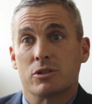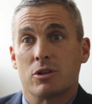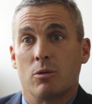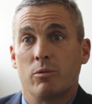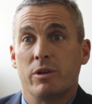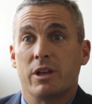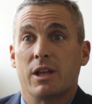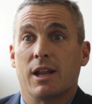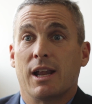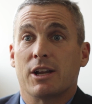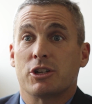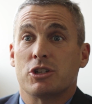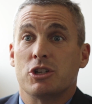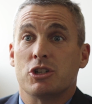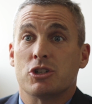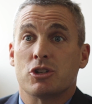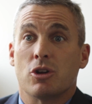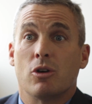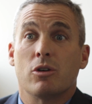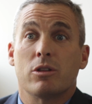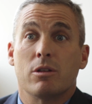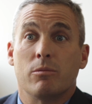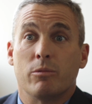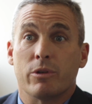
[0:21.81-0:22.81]
so we can actually
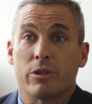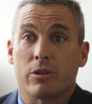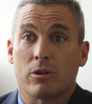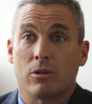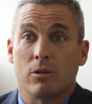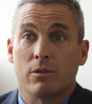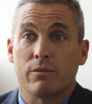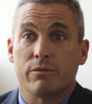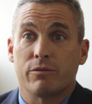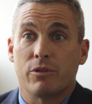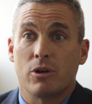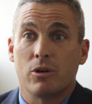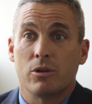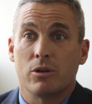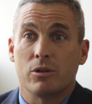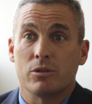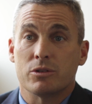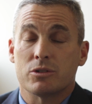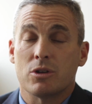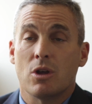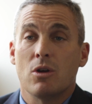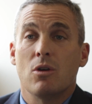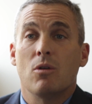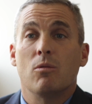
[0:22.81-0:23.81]
show them with their own
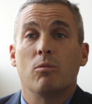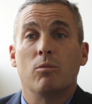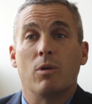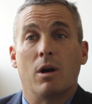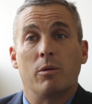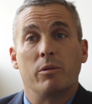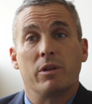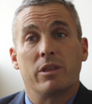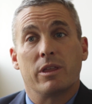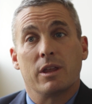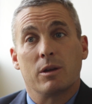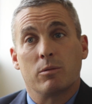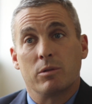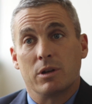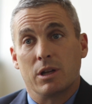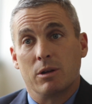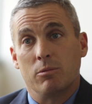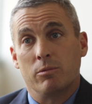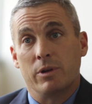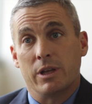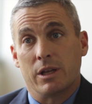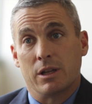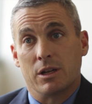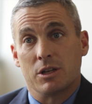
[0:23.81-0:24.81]
photos what we think
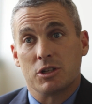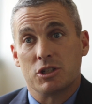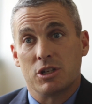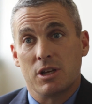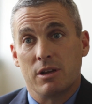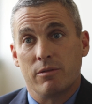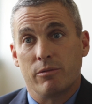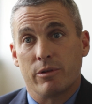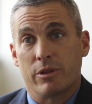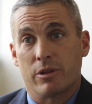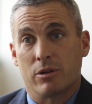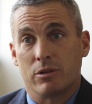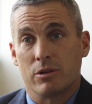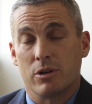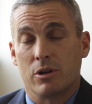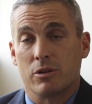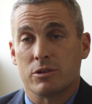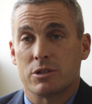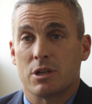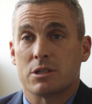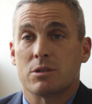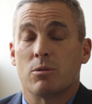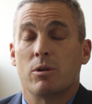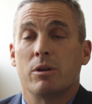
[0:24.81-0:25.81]
we can achieve with their
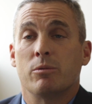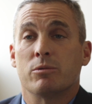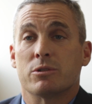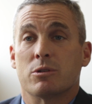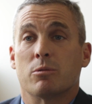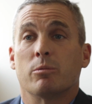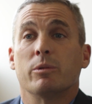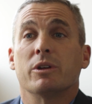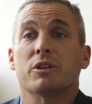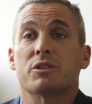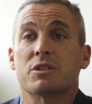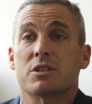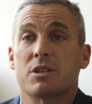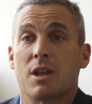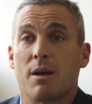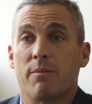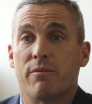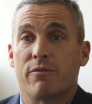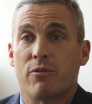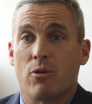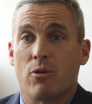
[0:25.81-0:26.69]
nose. It was a real step